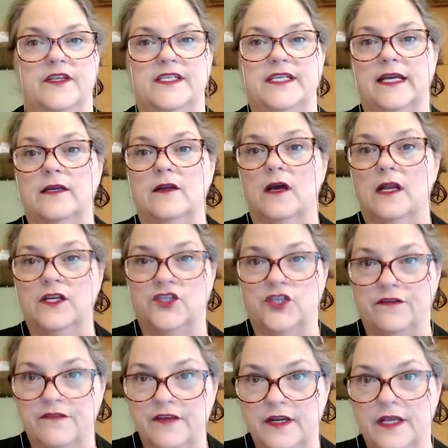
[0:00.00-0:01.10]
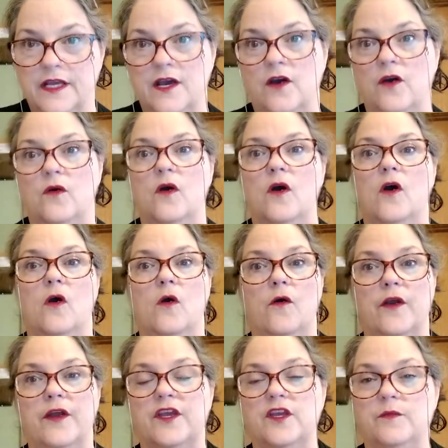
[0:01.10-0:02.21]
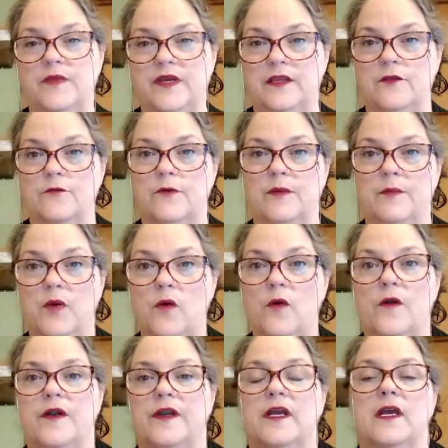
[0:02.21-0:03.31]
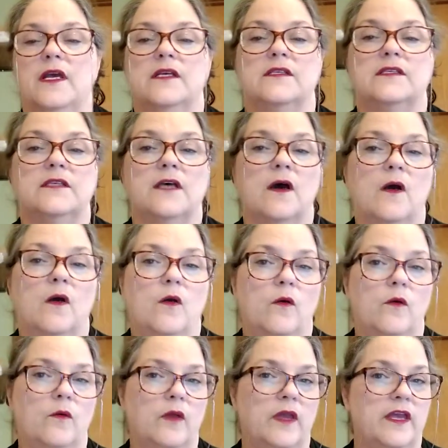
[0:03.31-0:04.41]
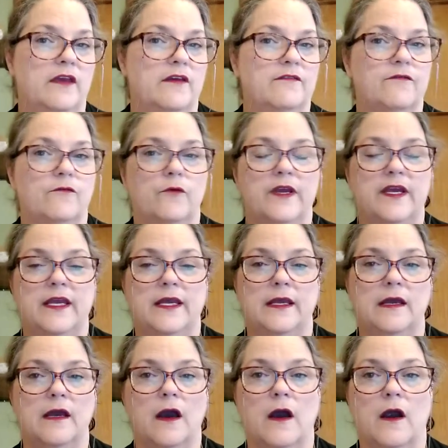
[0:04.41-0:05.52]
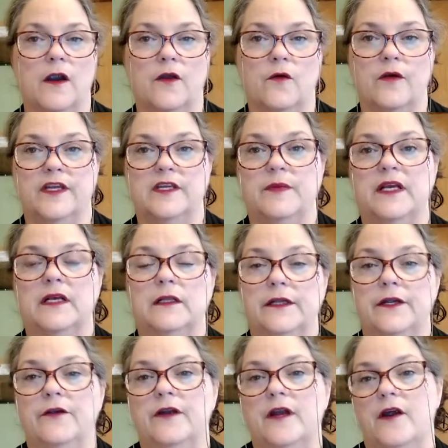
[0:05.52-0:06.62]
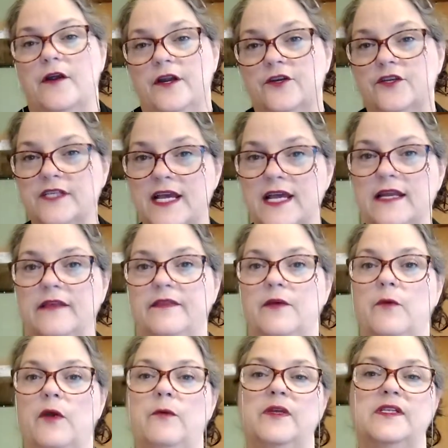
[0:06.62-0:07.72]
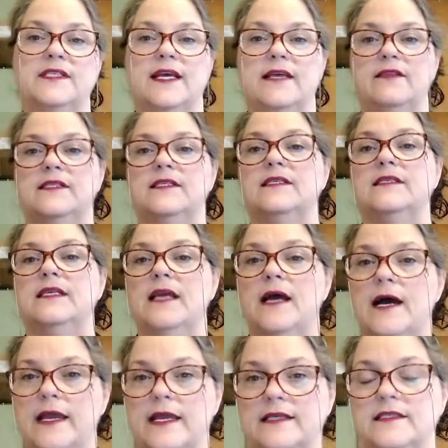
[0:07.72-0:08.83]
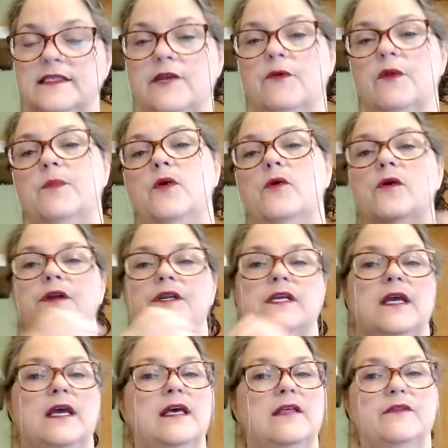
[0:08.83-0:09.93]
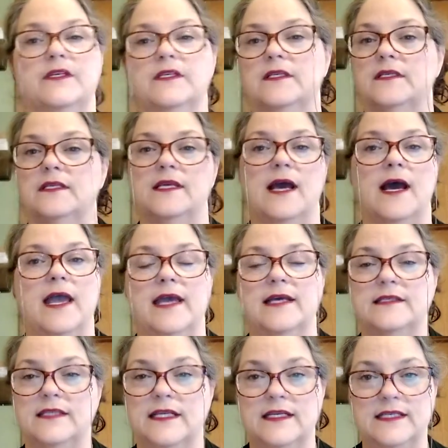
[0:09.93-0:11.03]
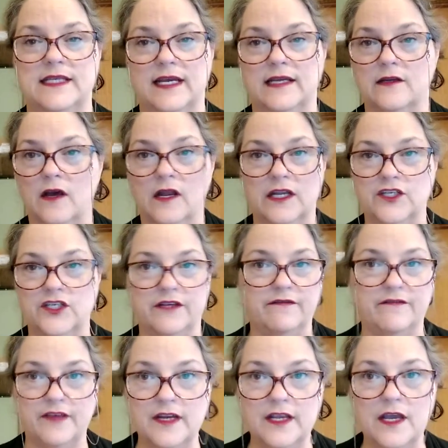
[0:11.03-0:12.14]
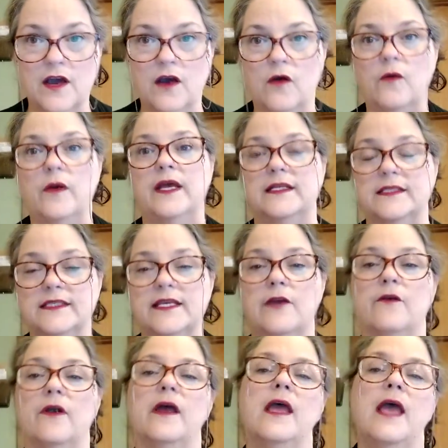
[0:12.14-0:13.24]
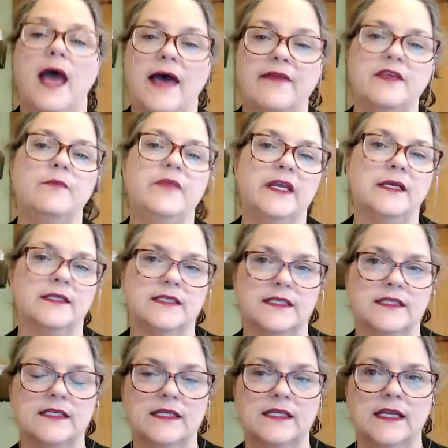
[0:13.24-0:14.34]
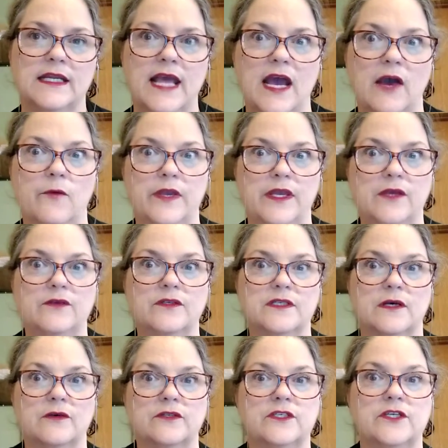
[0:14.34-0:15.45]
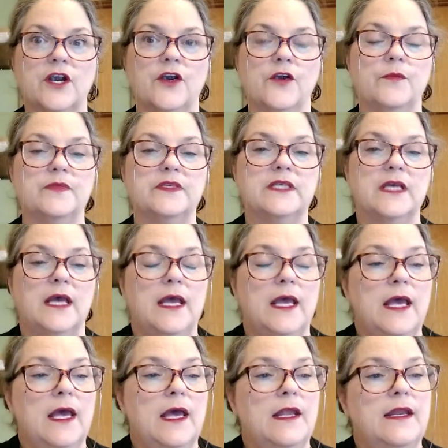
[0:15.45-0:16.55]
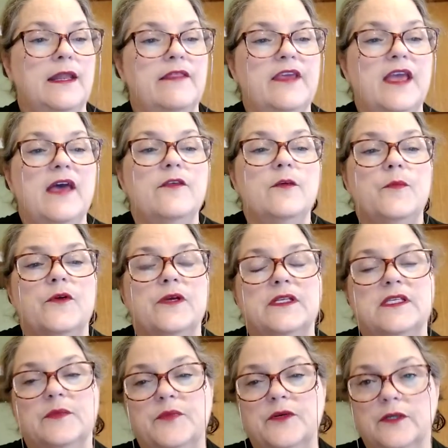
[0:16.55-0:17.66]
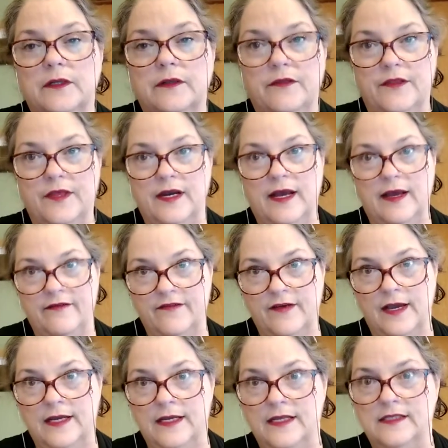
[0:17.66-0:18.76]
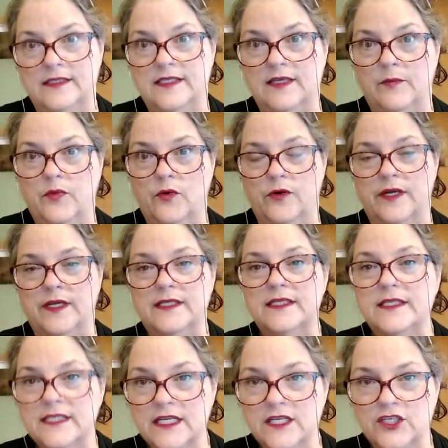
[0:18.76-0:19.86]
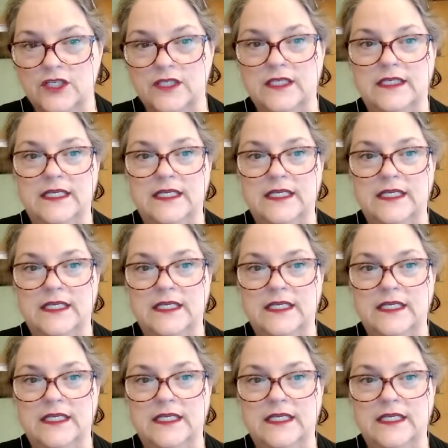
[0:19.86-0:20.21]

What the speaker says: technology video, or it could be the report. So if we are going to be clear in our understanding, then we would say this is the ISD report, this is the ISD technology video, etc., and then be consistent in how we use those terms. Now, the other principle that I find that's important is attention to